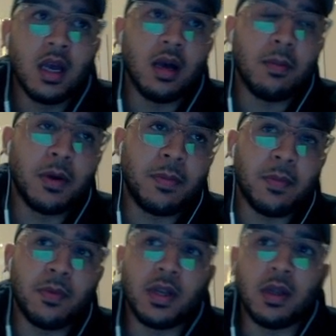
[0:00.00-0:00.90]
put
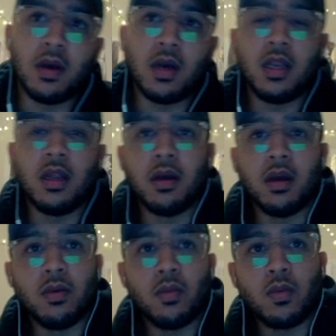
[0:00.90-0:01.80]
people in a
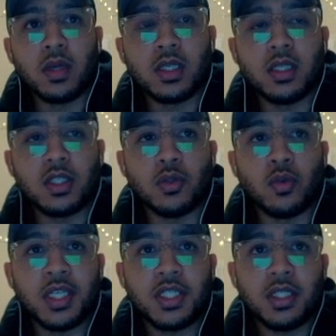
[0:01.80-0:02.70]
worse
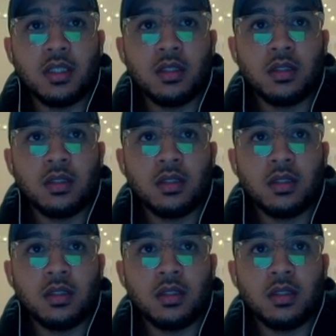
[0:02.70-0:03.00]
situation,